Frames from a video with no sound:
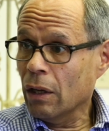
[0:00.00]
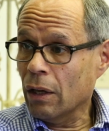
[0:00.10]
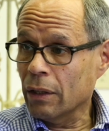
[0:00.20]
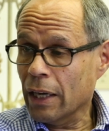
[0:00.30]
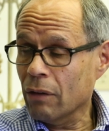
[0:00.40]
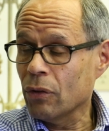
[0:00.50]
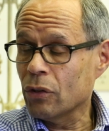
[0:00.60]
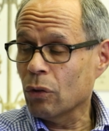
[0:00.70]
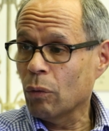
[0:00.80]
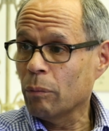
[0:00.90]
on
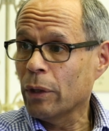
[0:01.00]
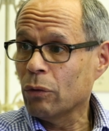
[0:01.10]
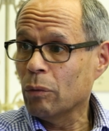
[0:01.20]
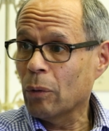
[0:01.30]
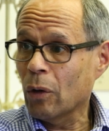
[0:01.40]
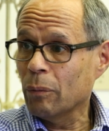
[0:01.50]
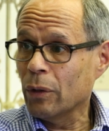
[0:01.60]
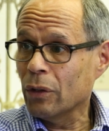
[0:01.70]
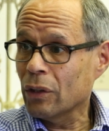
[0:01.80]
average, a 1-bedroom apartment